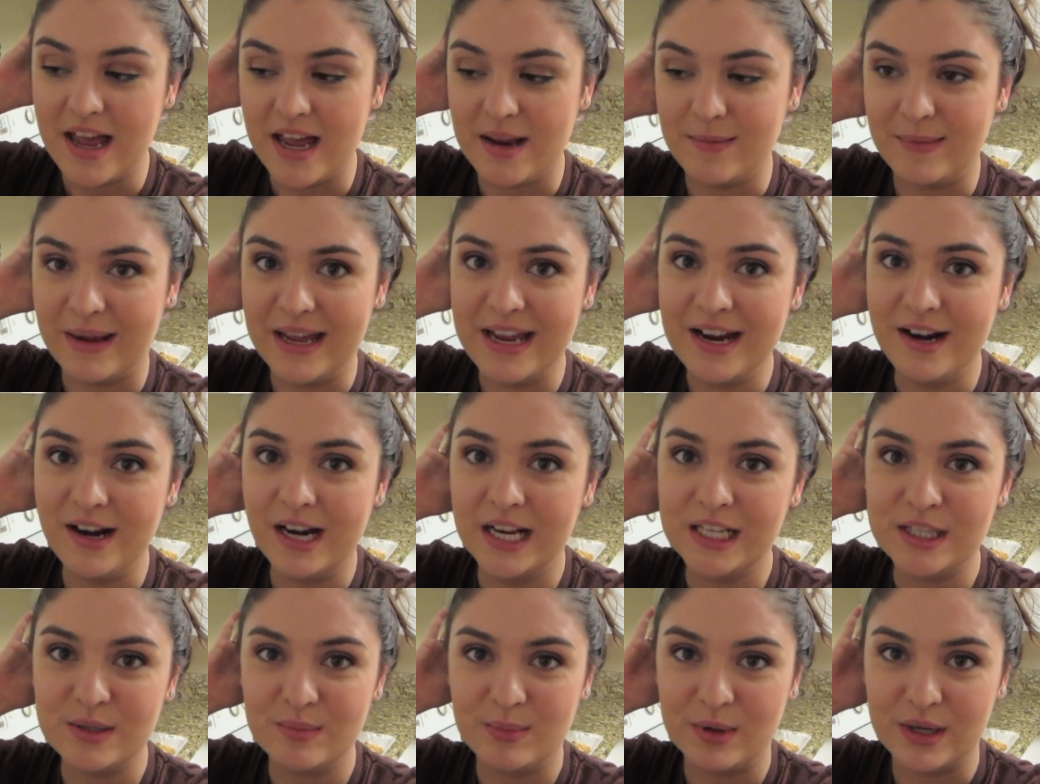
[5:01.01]
and my hair
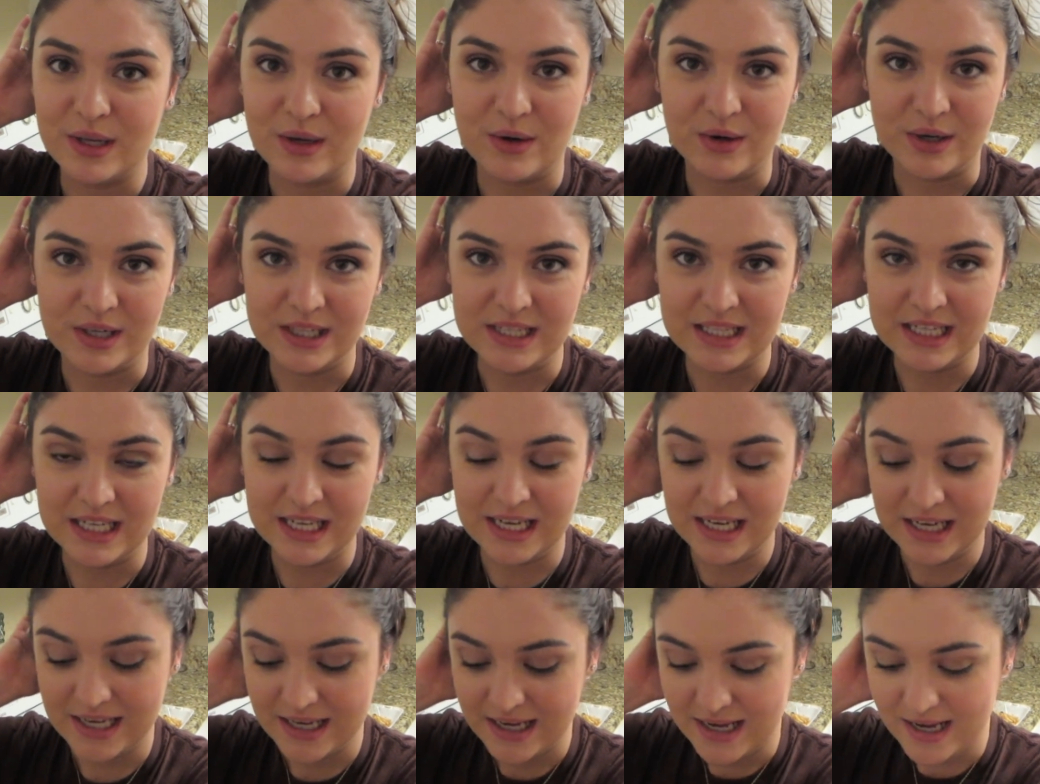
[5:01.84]
gets pretty
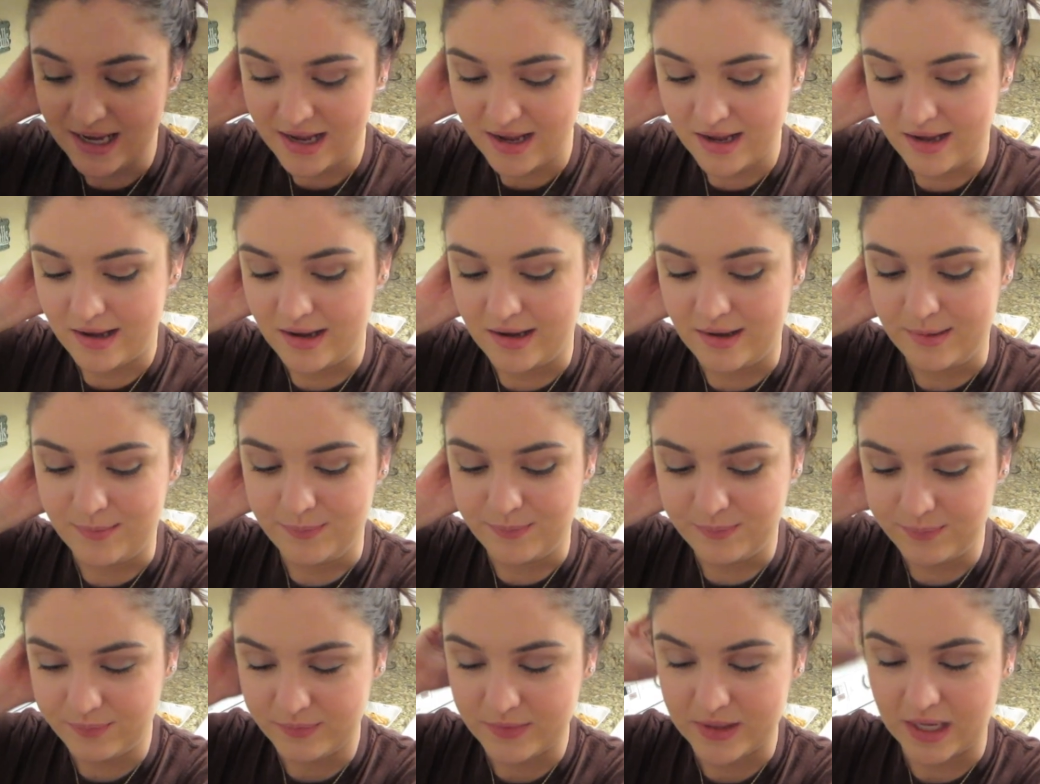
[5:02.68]
greasy,
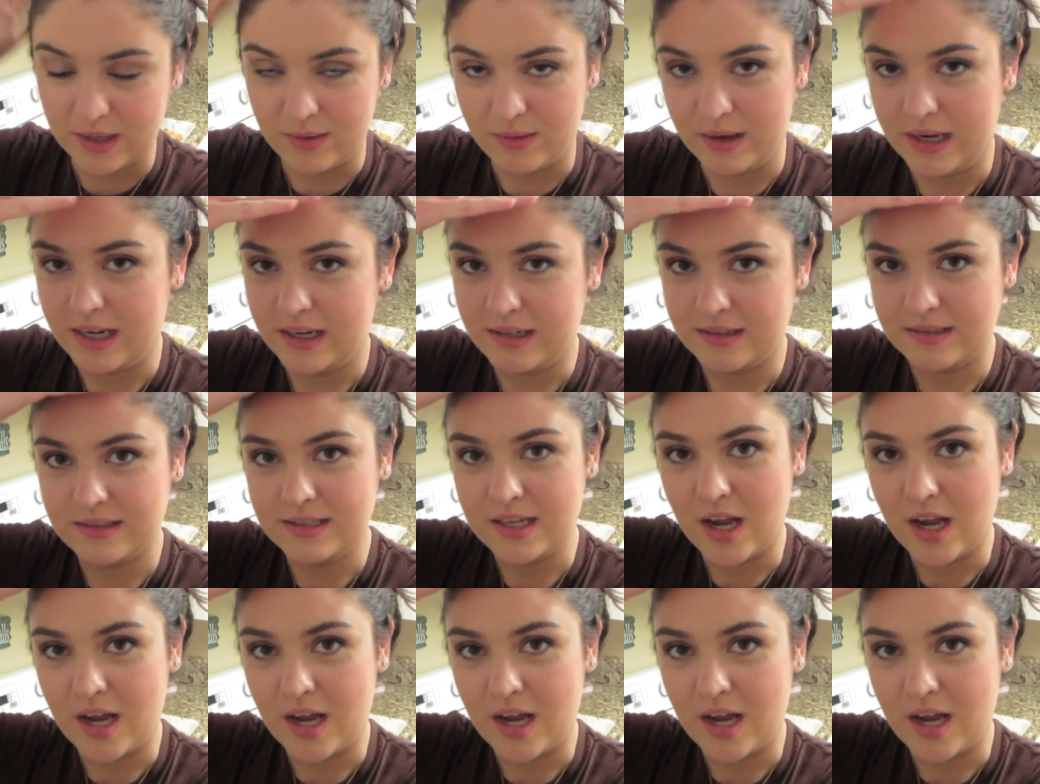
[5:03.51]
um, like right on